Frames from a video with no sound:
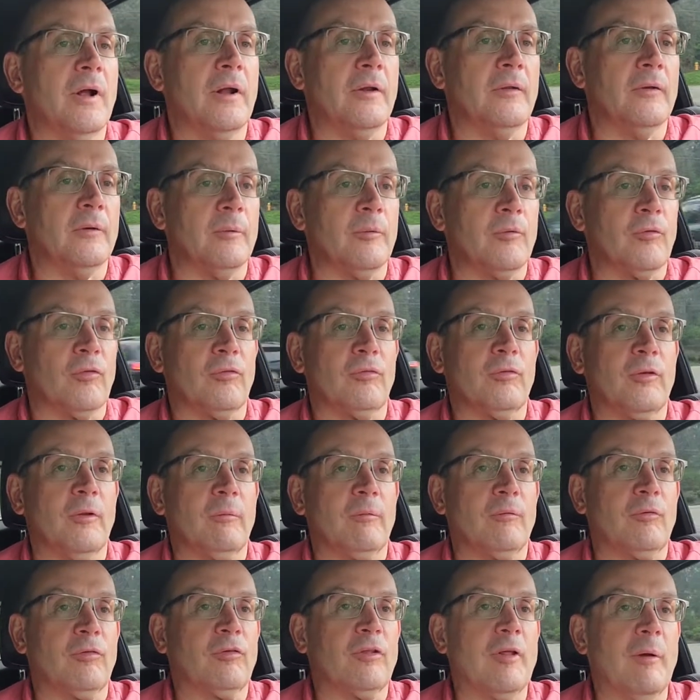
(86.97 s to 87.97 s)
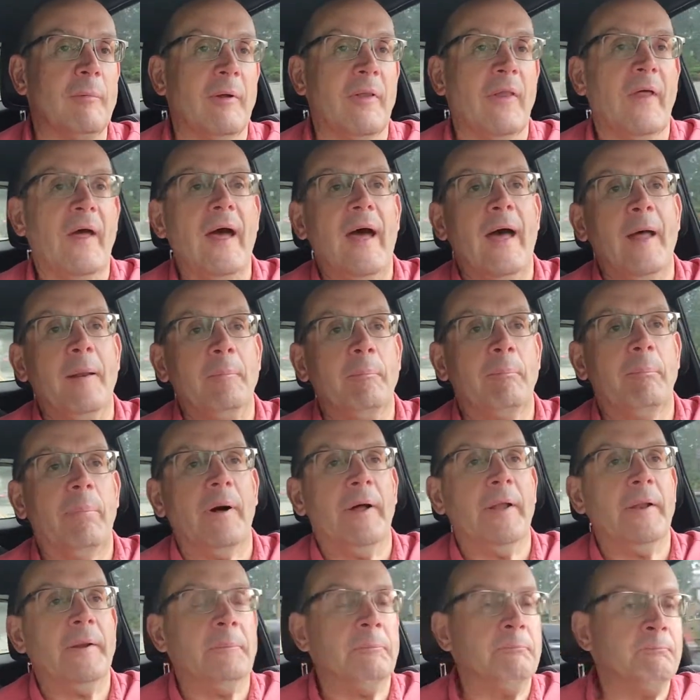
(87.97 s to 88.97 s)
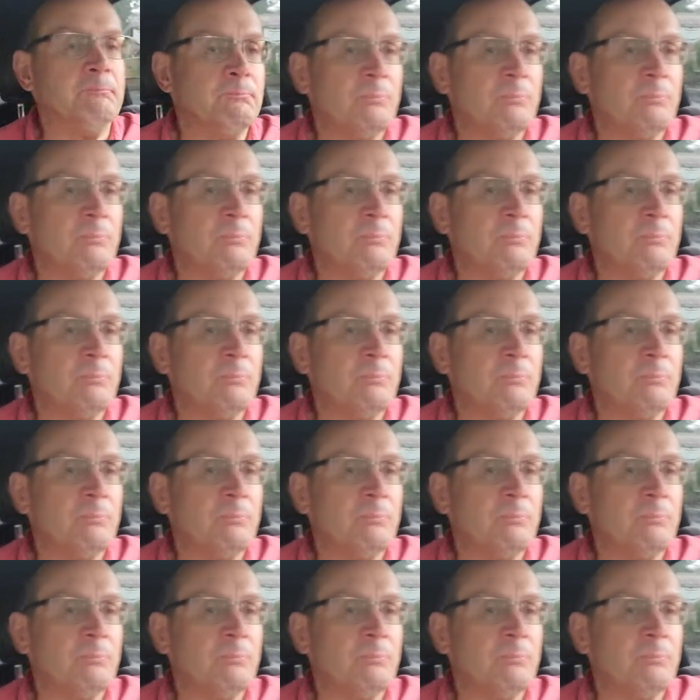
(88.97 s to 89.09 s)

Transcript: There was some of that, but